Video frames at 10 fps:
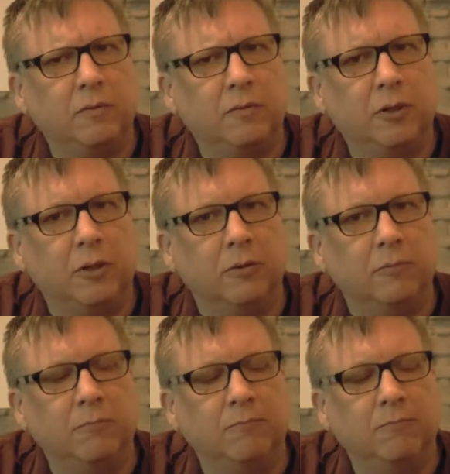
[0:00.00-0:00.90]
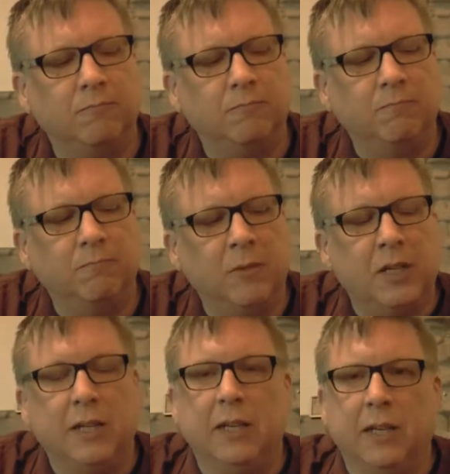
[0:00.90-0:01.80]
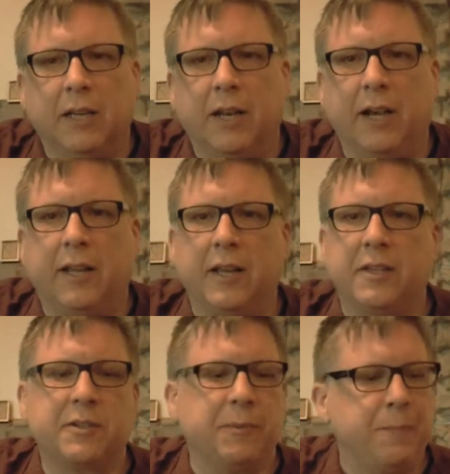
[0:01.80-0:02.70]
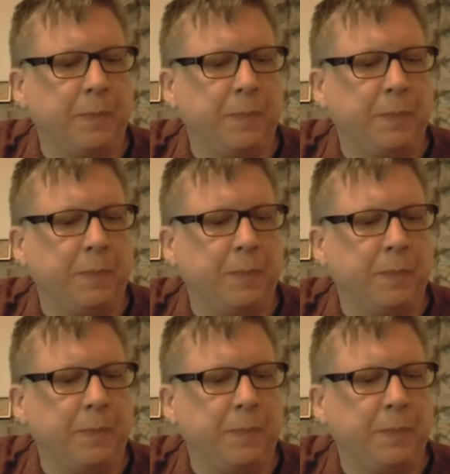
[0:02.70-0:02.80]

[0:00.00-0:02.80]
No. In any case,